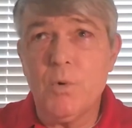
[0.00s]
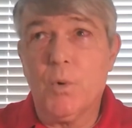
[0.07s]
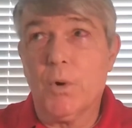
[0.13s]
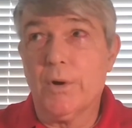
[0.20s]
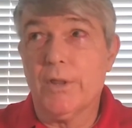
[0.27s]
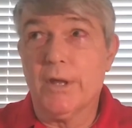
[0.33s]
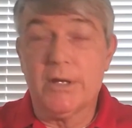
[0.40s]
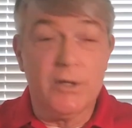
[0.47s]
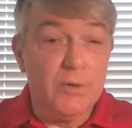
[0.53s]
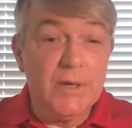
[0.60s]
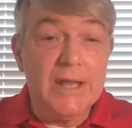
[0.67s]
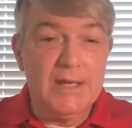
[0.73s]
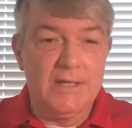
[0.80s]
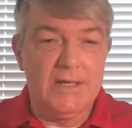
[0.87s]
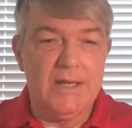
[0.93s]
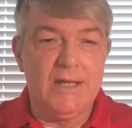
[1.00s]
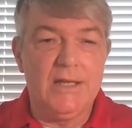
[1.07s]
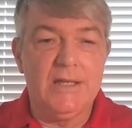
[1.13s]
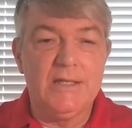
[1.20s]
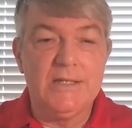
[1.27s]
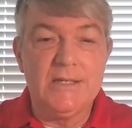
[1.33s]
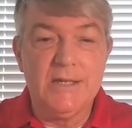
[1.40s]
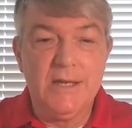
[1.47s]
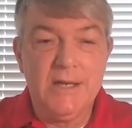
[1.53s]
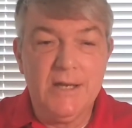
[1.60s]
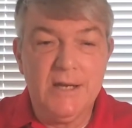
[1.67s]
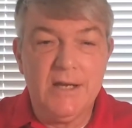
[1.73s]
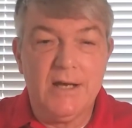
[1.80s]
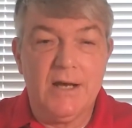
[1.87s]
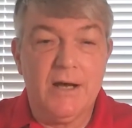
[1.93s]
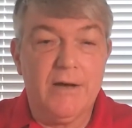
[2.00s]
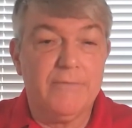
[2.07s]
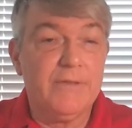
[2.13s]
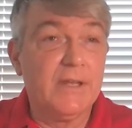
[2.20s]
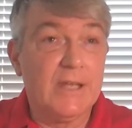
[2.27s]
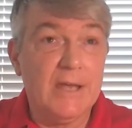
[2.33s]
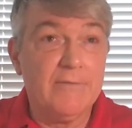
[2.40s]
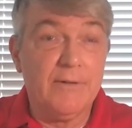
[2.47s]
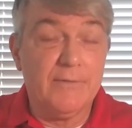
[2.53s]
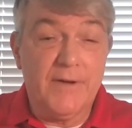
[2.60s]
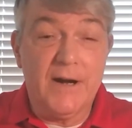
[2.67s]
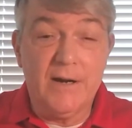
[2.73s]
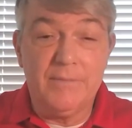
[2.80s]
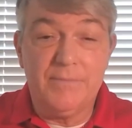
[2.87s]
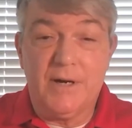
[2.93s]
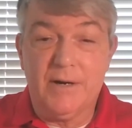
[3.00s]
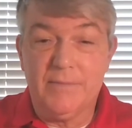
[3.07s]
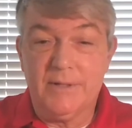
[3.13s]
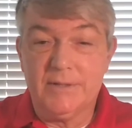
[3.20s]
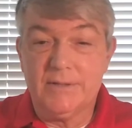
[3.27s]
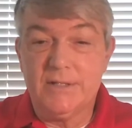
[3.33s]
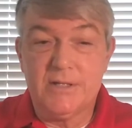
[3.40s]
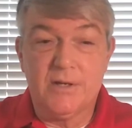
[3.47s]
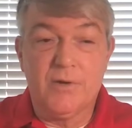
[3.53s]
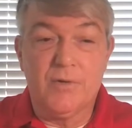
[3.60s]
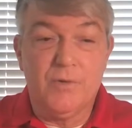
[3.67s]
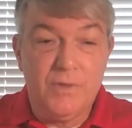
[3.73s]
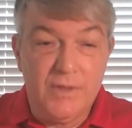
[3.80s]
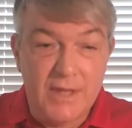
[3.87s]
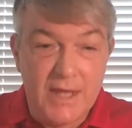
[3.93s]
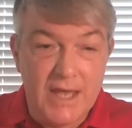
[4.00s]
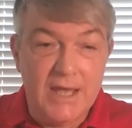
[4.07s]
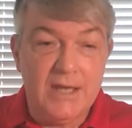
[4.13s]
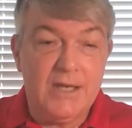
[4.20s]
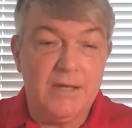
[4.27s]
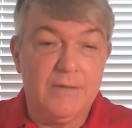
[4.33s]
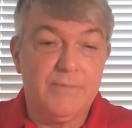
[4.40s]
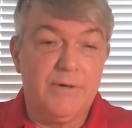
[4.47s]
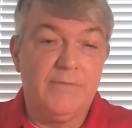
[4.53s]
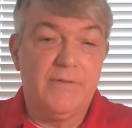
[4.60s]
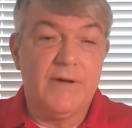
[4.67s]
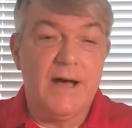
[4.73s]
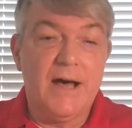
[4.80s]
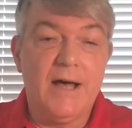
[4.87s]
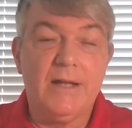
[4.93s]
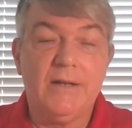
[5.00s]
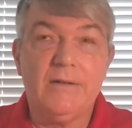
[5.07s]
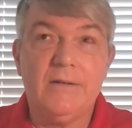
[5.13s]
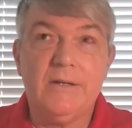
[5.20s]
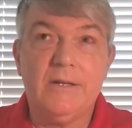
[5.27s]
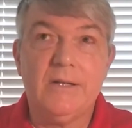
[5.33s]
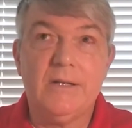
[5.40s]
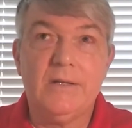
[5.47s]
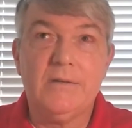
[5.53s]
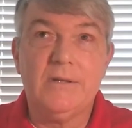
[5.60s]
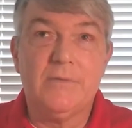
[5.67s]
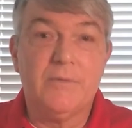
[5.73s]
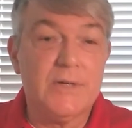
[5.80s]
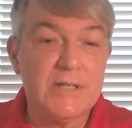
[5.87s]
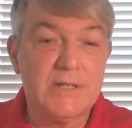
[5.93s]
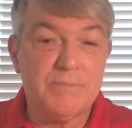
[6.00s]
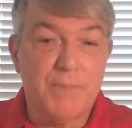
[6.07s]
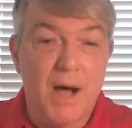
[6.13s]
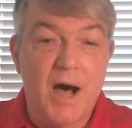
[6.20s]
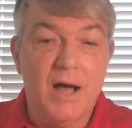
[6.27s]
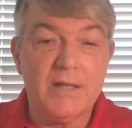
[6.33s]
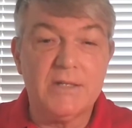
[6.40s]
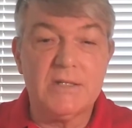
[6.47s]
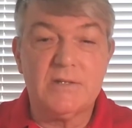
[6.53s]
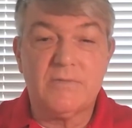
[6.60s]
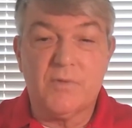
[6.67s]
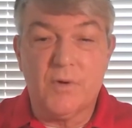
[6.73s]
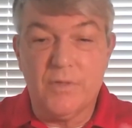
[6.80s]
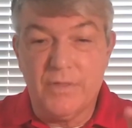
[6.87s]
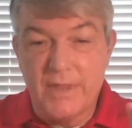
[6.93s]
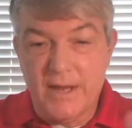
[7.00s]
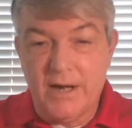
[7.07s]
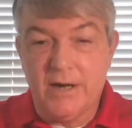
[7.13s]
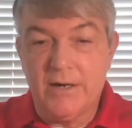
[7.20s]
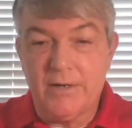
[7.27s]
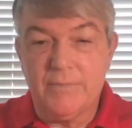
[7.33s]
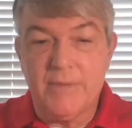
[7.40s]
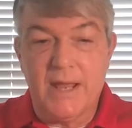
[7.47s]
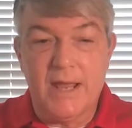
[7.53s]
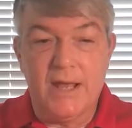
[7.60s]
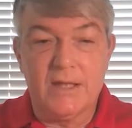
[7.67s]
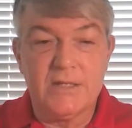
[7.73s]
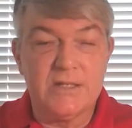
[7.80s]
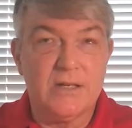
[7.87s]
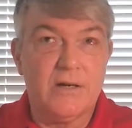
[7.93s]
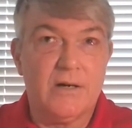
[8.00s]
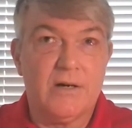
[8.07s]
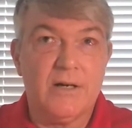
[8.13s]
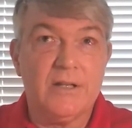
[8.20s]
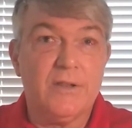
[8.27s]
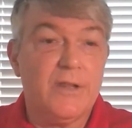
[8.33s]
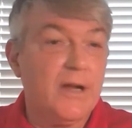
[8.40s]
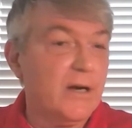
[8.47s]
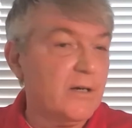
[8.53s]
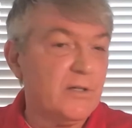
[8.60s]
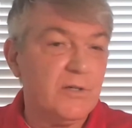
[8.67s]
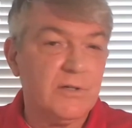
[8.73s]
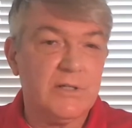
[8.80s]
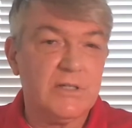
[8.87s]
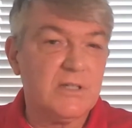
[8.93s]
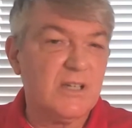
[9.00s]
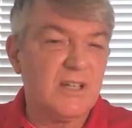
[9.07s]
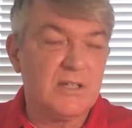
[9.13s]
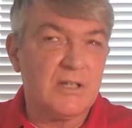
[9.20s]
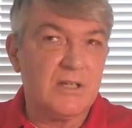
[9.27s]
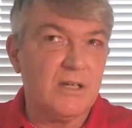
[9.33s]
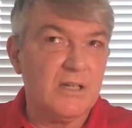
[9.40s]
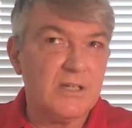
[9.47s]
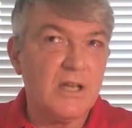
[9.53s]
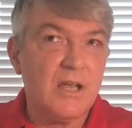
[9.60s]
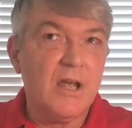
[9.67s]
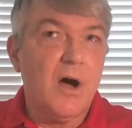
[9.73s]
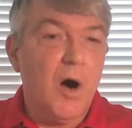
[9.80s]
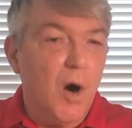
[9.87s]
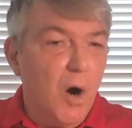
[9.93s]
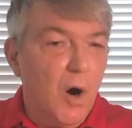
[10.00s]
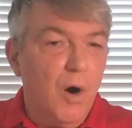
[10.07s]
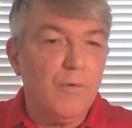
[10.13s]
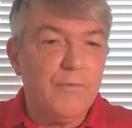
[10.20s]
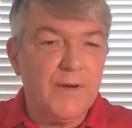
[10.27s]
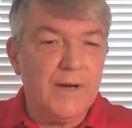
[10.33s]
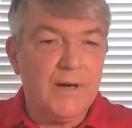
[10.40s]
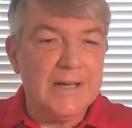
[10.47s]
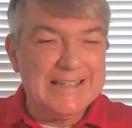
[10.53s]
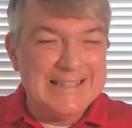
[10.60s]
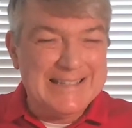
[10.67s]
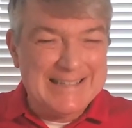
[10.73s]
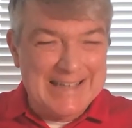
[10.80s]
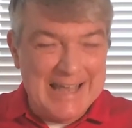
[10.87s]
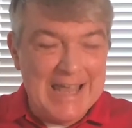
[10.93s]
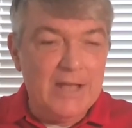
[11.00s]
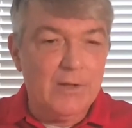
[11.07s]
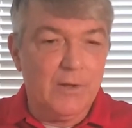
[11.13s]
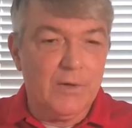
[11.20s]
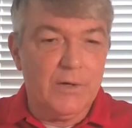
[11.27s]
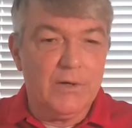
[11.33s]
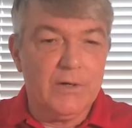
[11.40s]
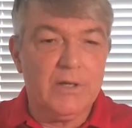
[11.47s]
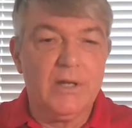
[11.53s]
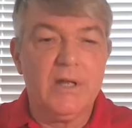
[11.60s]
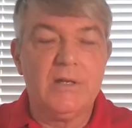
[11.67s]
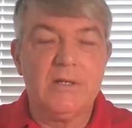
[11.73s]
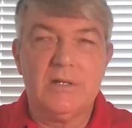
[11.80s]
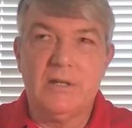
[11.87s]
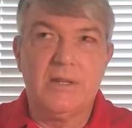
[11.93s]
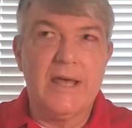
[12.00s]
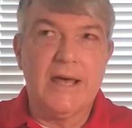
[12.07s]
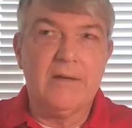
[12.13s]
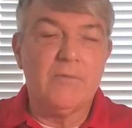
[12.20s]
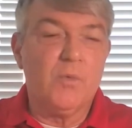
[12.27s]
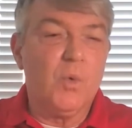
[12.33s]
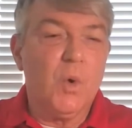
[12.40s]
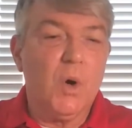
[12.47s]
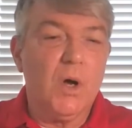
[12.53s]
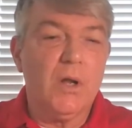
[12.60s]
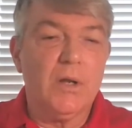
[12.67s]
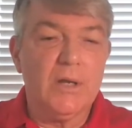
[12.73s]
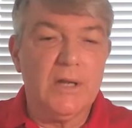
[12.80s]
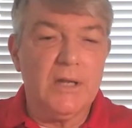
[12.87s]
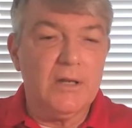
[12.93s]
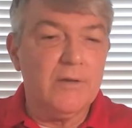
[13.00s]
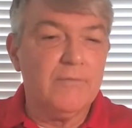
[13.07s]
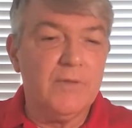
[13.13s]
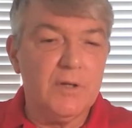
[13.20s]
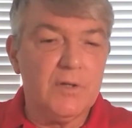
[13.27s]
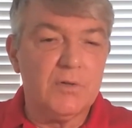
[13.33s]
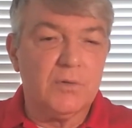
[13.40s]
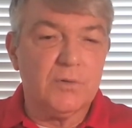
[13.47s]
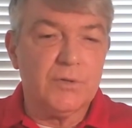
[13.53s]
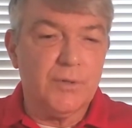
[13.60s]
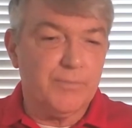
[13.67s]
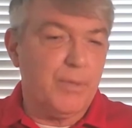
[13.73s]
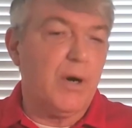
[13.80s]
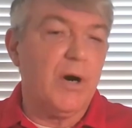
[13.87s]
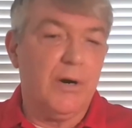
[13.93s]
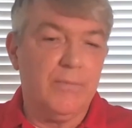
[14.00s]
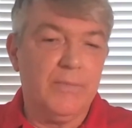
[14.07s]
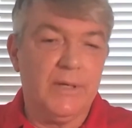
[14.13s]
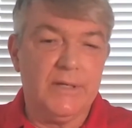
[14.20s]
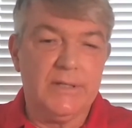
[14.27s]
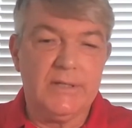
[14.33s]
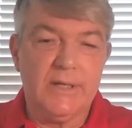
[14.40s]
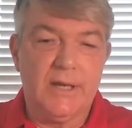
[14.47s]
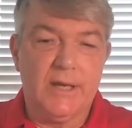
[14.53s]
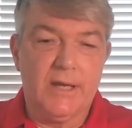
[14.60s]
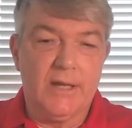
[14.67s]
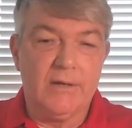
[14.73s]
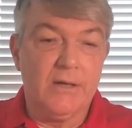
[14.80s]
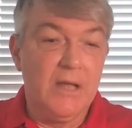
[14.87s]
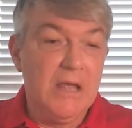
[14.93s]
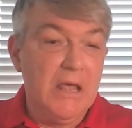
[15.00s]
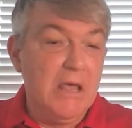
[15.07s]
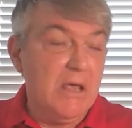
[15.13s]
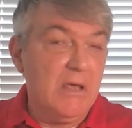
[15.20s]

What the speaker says: or the unique needs of the given fire department, so they can provide the response for their demands that are in their jurisdiction. It's all very tailored to that one individual department. And